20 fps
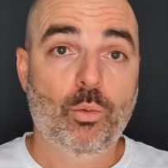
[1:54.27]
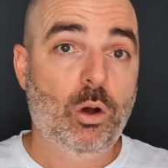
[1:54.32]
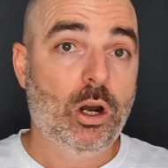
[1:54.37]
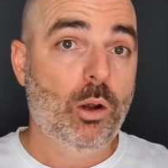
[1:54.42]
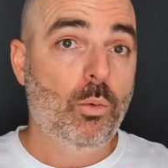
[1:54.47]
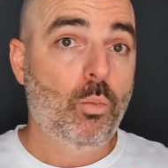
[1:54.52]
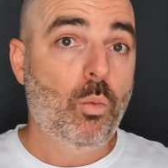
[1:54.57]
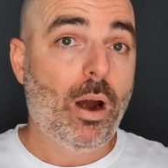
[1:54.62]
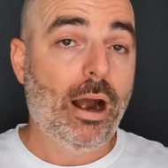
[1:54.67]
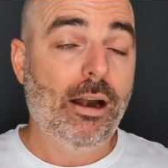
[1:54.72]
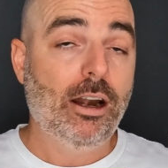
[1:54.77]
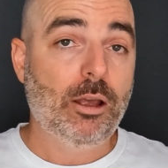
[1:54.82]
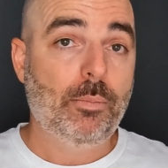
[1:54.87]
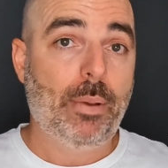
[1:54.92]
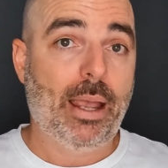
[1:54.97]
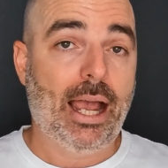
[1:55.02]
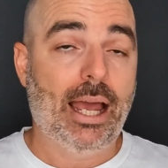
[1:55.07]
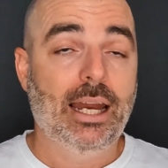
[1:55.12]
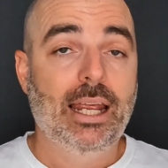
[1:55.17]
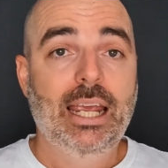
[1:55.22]
What I'm worried
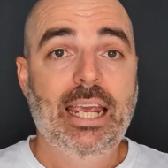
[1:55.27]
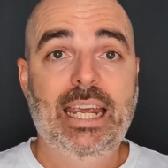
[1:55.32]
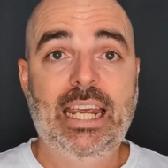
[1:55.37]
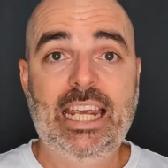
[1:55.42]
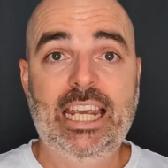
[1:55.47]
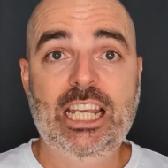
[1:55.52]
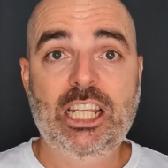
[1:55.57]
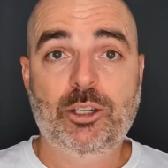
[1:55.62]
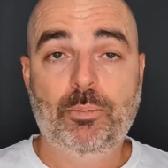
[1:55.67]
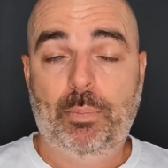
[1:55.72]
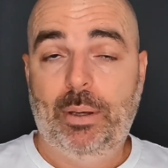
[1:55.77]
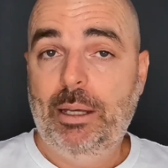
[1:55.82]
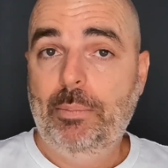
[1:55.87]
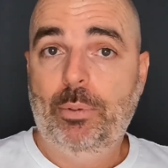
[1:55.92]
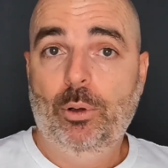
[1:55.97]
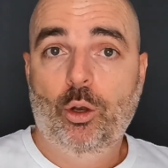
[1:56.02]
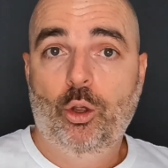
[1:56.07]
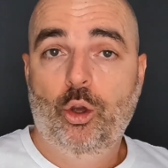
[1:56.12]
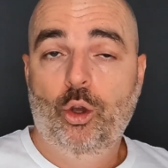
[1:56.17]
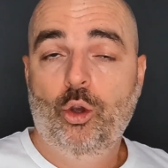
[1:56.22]
about is
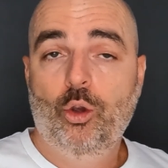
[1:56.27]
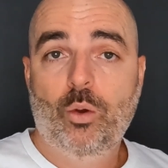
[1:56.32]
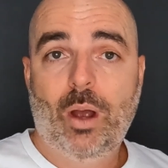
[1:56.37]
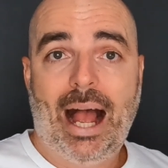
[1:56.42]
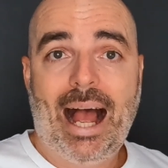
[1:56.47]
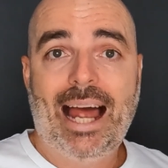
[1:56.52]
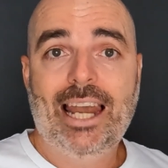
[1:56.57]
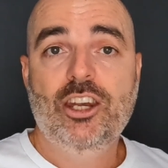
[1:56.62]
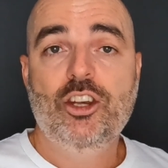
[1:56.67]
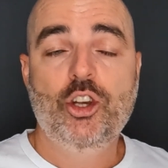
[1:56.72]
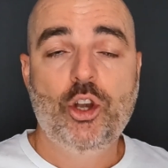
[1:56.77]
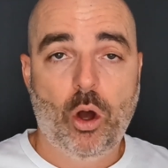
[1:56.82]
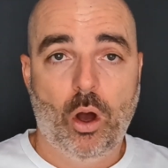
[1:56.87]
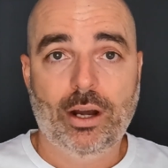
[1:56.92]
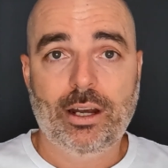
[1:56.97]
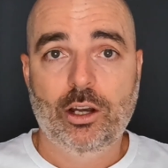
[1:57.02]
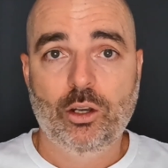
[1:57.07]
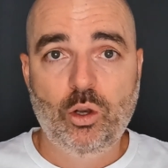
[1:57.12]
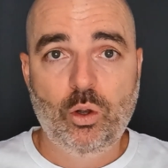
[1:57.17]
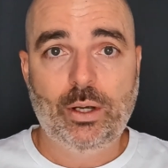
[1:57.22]
people who are
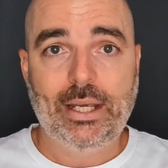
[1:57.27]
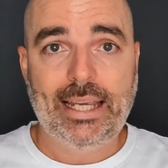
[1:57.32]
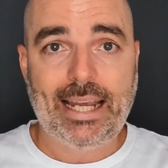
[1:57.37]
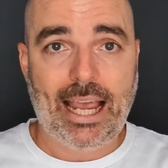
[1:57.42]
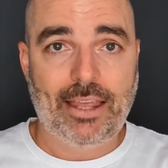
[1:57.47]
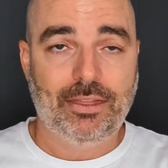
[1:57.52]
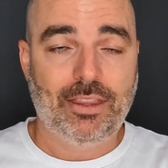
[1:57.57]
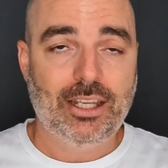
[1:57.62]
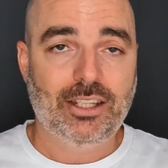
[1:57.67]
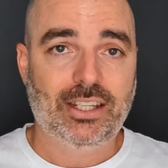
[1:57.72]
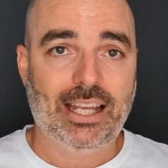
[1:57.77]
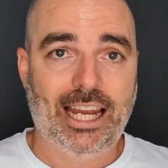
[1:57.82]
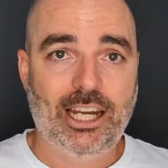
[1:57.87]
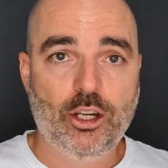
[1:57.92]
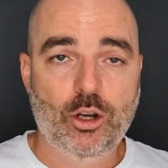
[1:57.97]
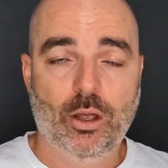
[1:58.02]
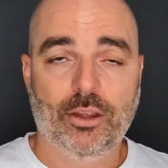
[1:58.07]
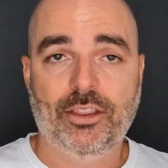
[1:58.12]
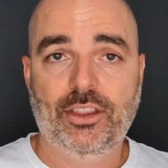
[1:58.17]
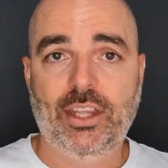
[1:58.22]
not looking at this and
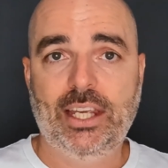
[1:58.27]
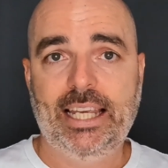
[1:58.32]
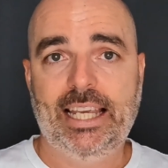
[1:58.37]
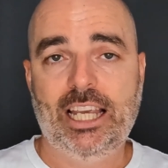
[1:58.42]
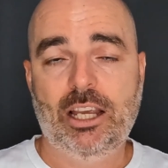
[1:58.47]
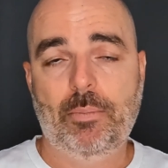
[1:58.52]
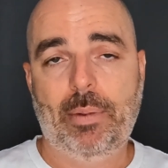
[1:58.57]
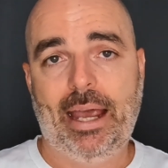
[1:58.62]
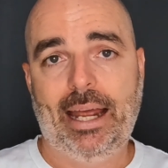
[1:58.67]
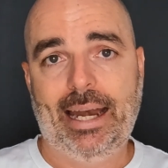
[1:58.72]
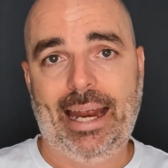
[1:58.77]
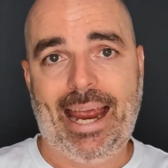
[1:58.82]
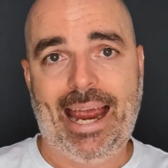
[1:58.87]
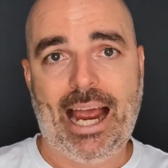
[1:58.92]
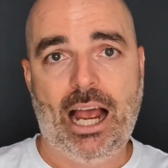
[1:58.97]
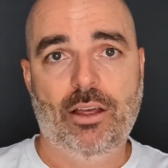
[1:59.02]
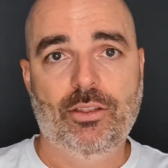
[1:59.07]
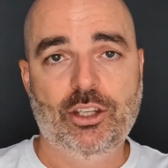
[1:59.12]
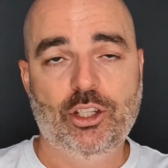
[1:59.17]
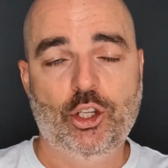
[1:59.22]
not thinking about
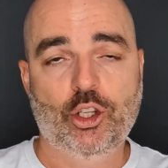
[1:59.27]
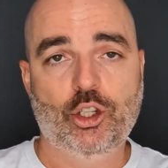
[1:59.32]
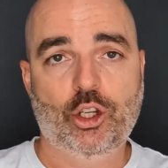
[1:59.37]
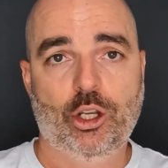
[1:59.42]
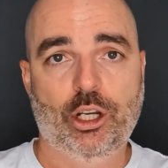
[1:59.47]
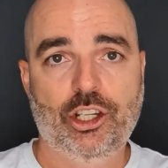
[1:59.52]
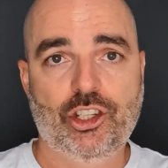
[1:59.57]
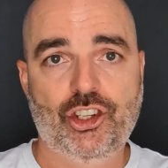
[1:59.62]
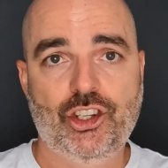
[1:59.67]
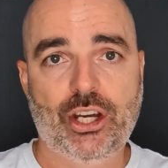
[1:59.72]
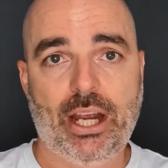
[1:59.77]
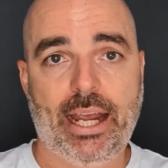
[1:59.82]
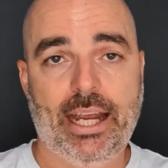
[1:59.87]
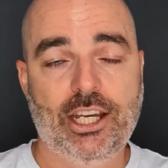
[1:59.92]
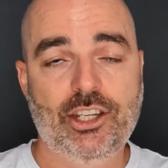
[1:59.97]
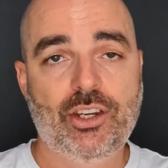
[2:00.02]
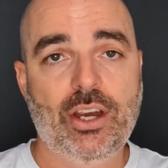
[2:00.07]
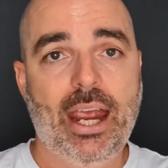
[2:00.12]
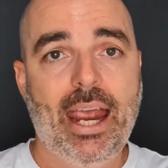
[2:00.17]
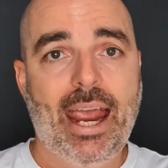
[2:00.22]
how this is going to
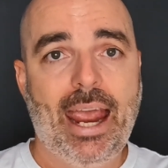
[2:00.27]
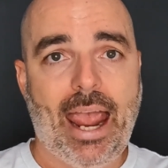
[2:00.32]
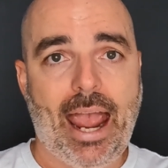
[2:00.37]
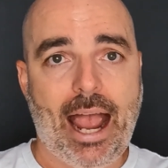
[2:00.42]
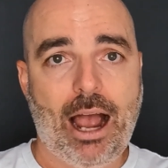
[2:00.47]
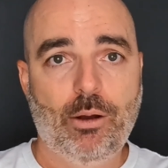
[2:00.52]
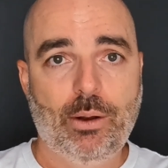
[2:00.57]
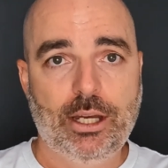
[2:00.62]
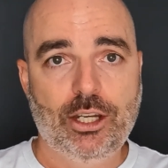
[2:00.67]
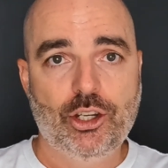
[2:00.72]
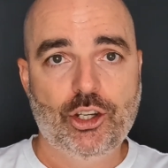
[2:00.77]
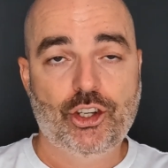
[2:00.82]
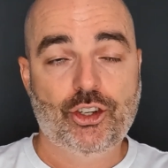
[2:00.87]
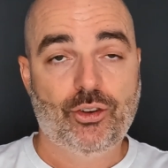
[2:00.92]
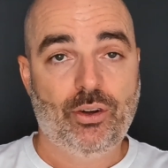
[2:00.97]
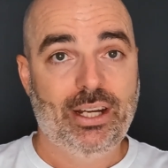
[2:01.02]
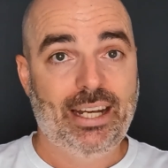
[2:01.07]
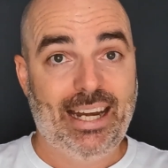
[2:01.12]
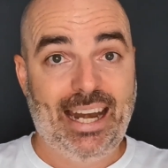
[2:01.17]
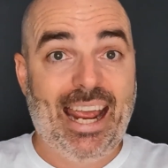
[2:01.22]
change our
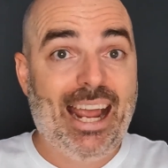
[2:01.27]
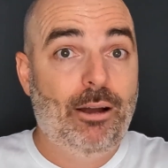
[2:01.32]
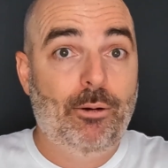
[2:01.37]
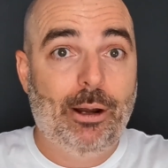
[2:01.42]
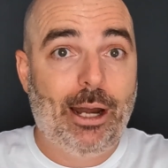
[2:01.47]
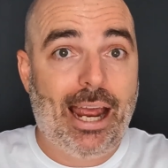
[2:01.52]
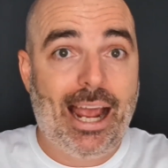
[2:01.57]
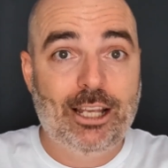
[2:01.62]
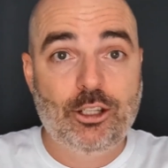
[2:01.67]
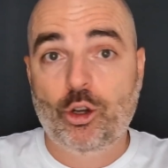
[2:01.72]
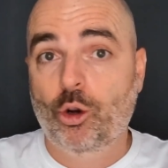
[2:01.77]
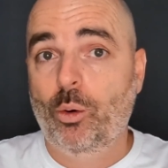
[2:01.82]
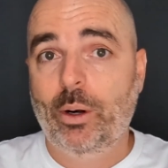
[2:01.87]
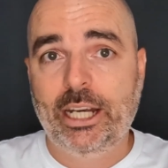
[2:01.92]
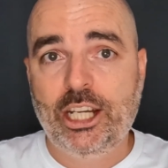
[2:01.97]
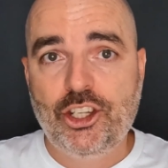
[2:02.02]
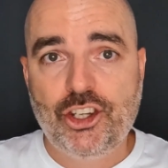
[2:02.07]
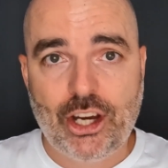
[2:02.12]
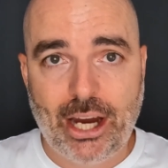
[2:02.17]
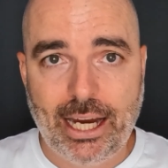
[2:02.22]
industry and how it has
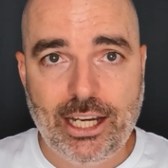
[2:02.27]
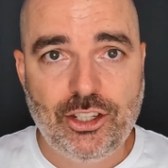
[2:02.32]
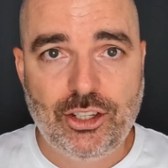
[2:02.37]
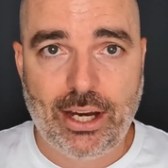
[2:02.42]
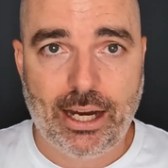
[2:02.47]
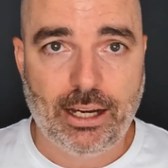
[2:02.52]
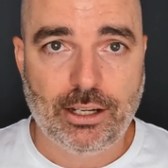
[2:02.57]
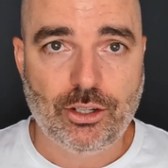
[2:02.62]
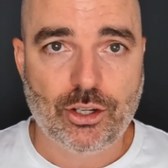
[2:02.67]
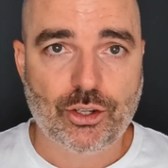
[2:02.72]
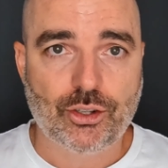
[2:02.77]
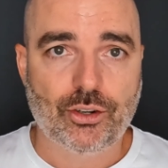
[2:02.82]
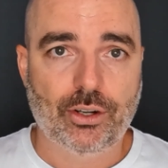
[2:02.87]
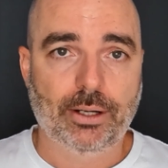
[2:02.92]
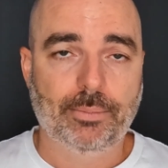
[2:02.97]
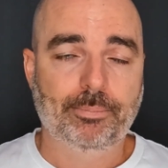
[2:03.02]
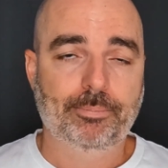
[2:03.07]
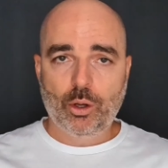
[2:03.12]
already changed our industry.